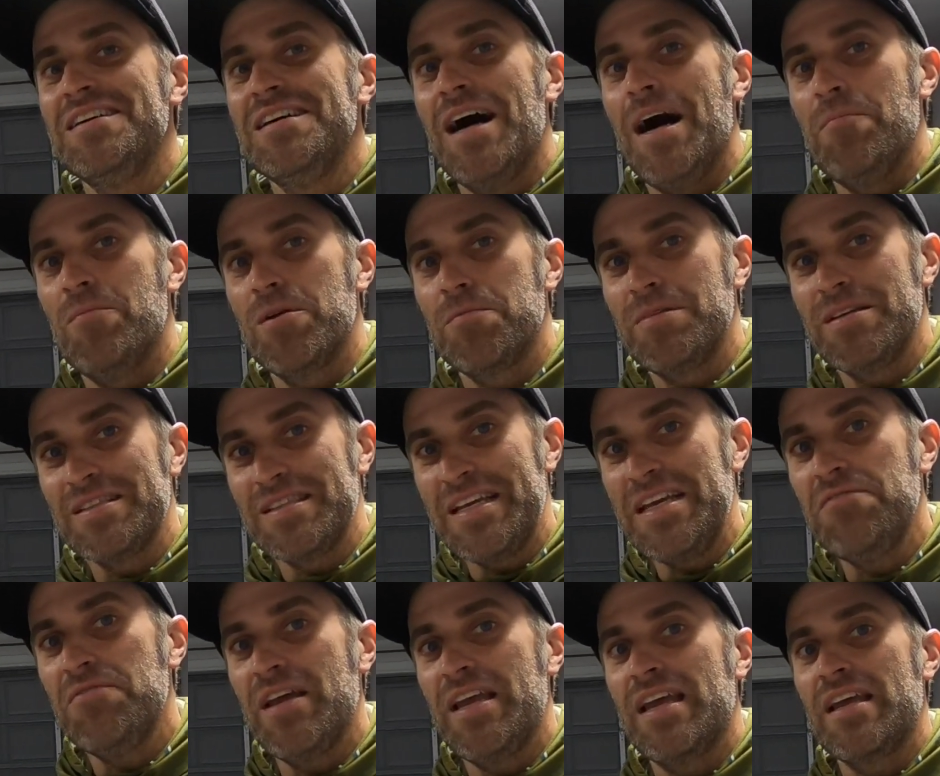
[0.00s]
I'm going to
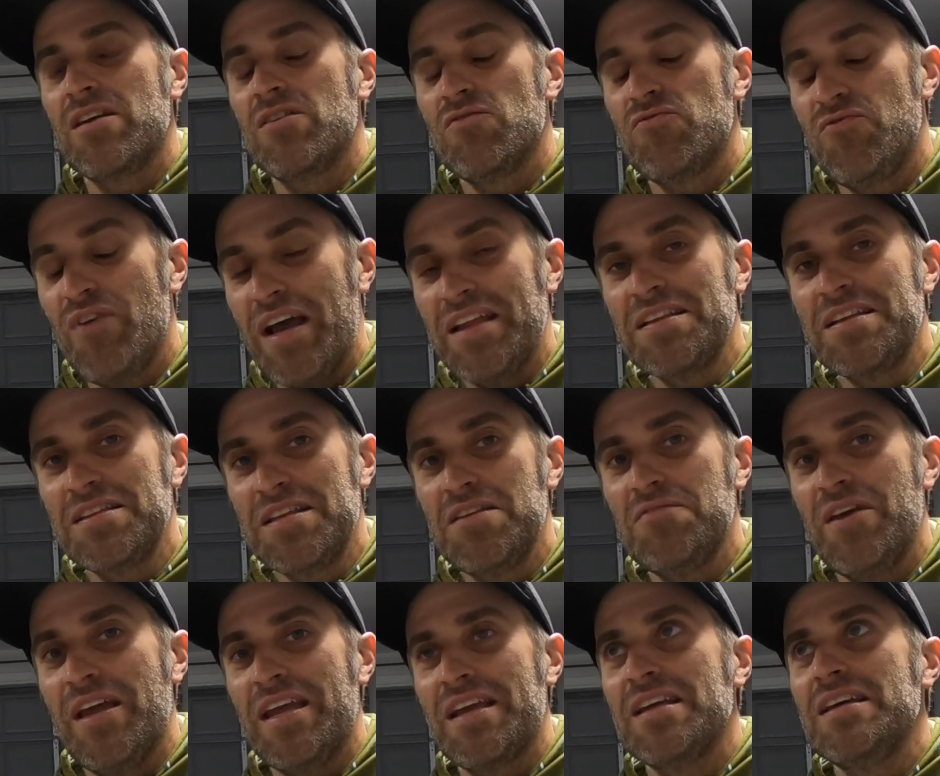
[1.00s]
be finally
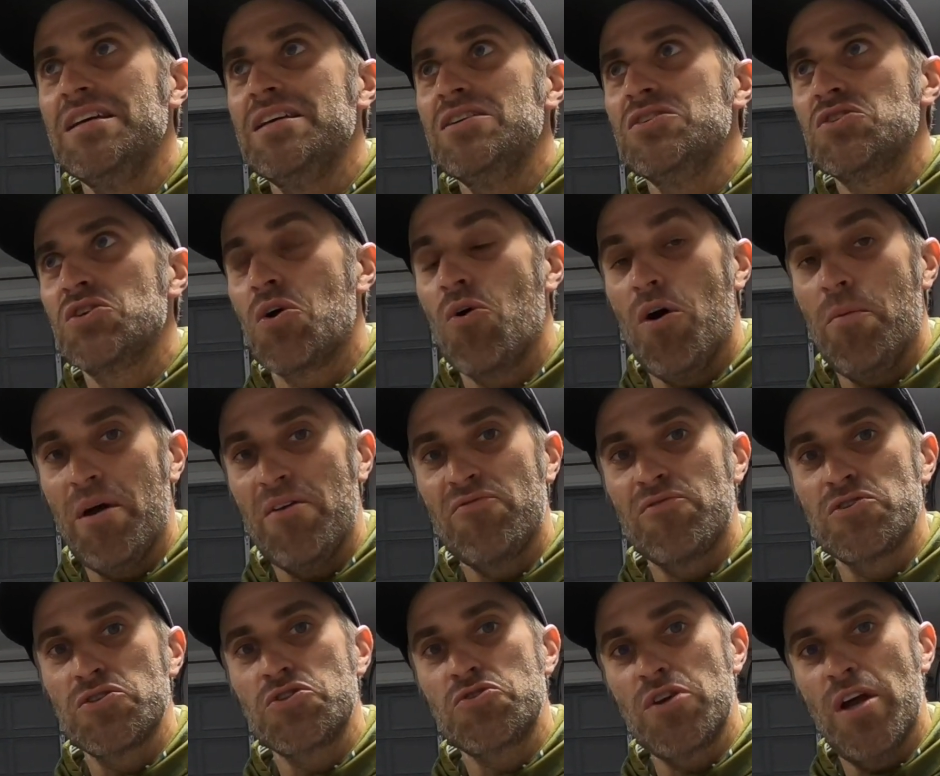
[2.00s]
leaving to go on my
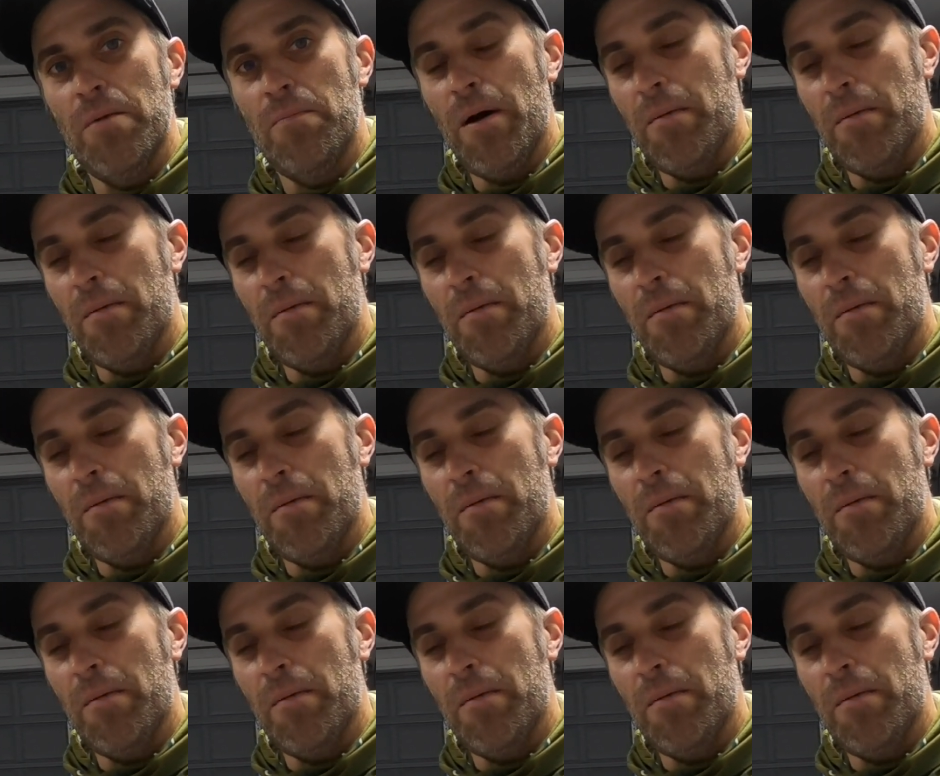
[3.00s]
first trip.